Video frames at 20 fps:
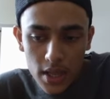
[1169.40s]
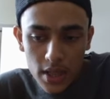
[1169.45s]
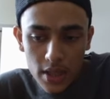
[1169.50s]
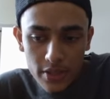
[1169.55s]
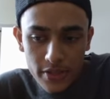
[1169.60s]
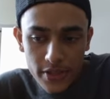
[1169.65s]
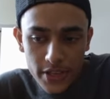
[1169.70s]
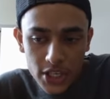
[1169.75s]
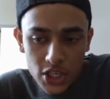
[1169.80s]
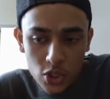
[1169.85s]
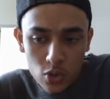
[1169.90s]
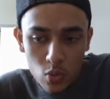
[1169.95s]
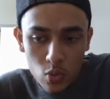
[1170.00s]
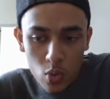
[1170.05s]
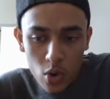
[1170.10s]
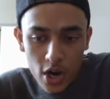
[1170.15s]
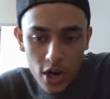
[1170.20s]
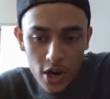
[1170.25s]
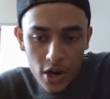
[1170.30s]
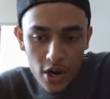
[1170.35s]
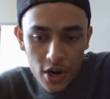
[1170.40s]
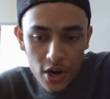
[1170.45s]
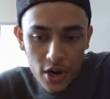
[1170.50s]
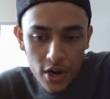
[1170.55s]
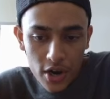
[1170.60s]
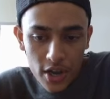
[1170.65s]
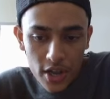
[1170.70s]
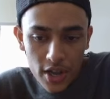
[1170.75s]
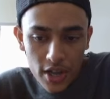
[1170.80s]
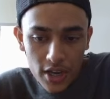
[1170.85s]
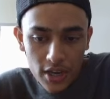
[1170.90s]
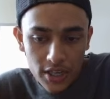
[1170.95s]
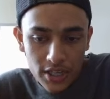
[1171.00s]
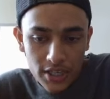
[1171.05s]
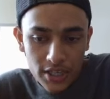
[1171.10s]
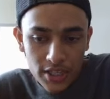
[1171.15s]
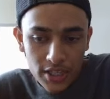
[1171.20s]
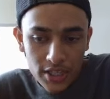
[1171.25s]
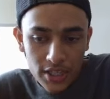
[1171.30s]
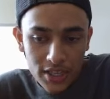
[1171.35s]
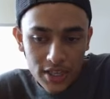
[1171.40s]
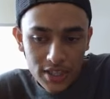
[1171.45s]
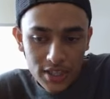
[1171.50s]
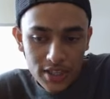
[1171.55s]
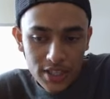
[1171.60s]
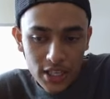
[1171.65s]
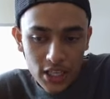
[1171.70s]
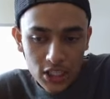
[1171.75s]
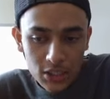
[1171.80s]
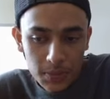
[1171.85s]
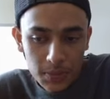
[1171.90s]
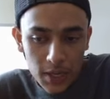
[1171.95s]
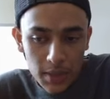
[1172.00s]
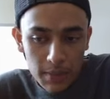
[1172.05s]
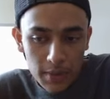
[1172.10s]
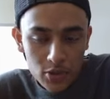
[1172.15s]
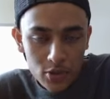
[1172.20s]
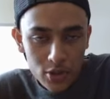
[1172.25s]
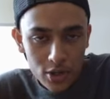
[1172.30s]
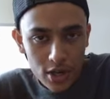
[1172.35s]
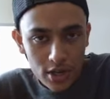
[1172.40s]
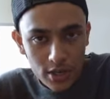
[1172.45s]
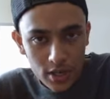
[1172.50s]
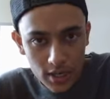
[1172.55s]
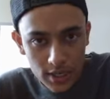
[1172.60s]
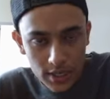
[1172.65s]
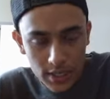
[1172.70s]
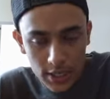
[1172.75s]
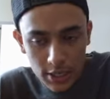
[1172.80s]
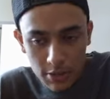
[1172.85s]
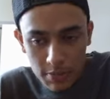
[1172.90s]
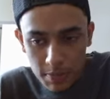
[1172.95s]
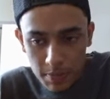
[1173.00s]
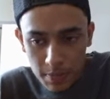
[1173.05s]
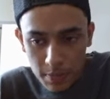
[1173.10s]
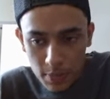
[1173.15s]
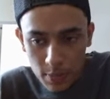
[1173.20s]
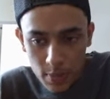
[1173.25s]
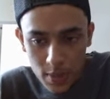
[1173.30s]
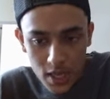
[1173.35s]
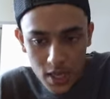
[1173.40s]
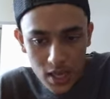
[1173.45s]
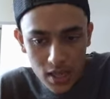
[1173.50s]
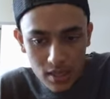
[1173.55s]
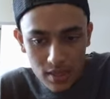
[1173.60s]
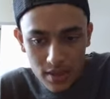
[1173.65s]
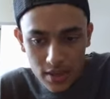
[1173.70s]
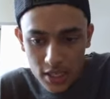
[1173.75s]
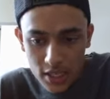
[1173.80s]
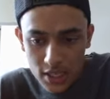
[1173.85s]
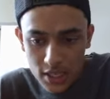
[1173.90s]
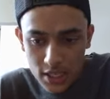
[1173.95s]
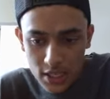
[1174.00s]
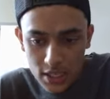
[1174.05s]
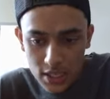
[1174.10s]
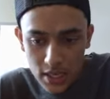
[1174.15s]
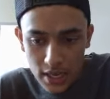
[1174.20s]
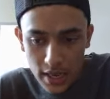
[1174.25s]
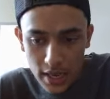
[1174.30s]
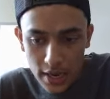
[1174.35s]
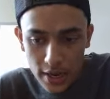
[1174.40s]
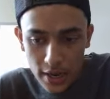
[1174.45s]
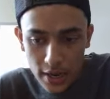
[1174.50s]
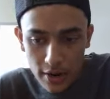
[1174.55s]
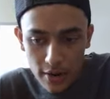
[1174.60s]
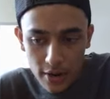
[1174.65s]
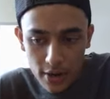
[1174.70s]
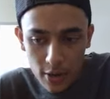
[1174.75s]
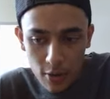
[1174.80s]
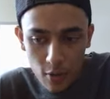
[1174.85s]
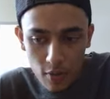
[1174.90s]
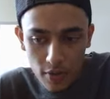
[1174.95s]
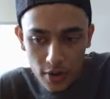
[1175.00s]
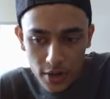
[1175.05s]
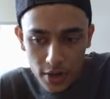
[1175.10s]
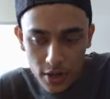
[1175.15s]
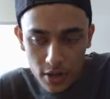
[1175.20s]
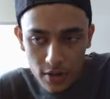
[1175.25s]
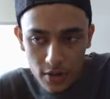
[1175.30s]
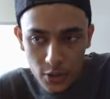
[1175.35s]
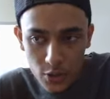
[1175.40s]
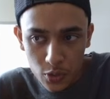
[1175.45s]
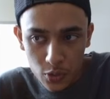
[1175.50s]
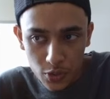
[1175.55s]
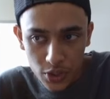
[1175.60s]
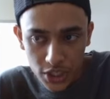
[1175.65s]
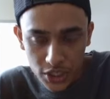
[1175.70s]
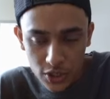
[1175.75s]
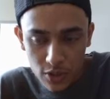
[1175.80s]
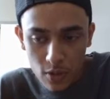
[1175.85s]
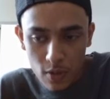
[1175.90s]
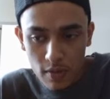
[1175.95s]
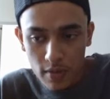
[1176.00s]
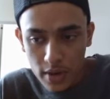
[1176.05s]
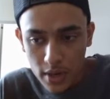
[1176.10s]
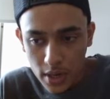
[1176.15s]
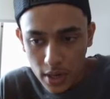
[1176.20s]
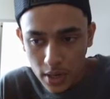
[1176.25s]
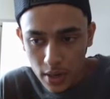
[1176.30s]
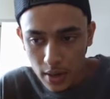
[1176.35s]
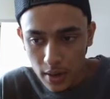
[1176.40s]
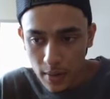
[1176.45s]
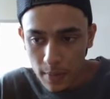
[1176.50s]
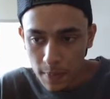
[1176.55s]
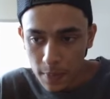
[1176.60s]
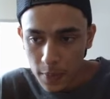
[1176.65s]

this is where the experiments are conducted. This area over here, this region over here,